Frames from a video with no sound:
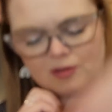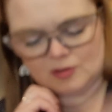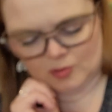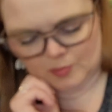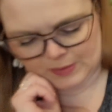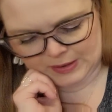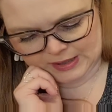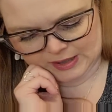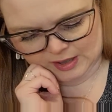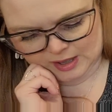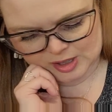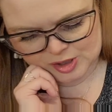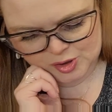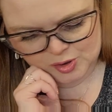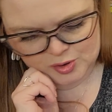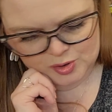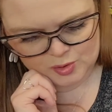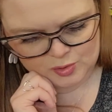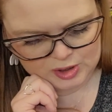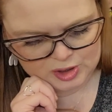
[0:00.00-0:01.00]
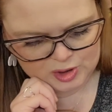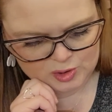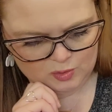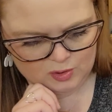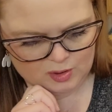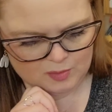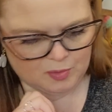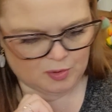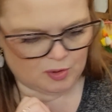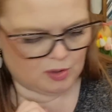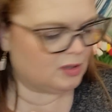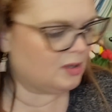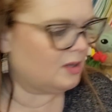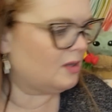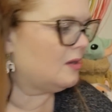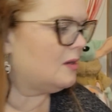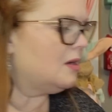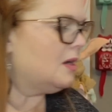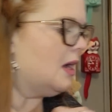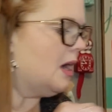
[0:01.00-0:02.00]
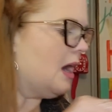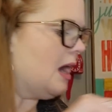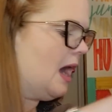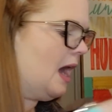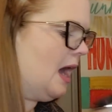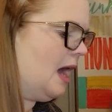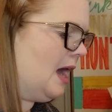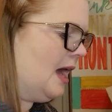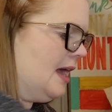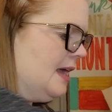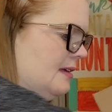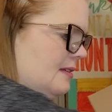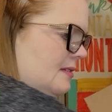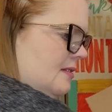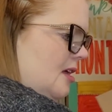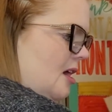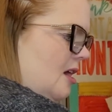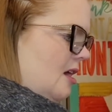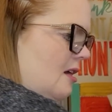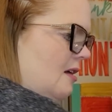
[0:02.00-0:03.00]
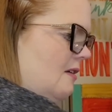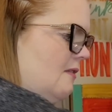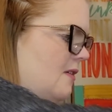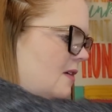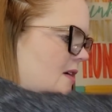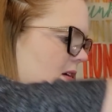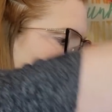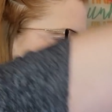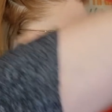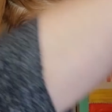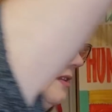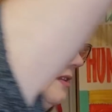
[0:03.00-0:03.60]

Oh my gosh, those are adorable. I love,